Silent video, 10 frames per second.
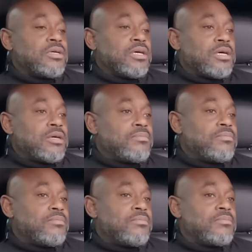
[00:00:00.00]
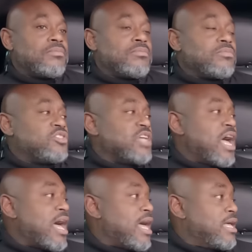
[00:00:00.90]
Um,
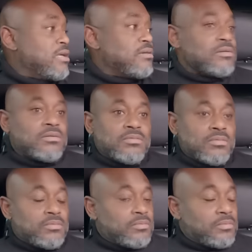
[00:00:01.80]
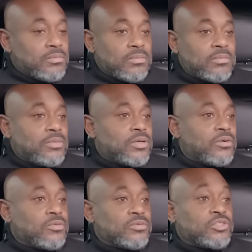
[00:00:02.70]
ja, you know,
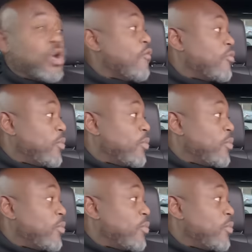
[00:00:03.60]
Jehovah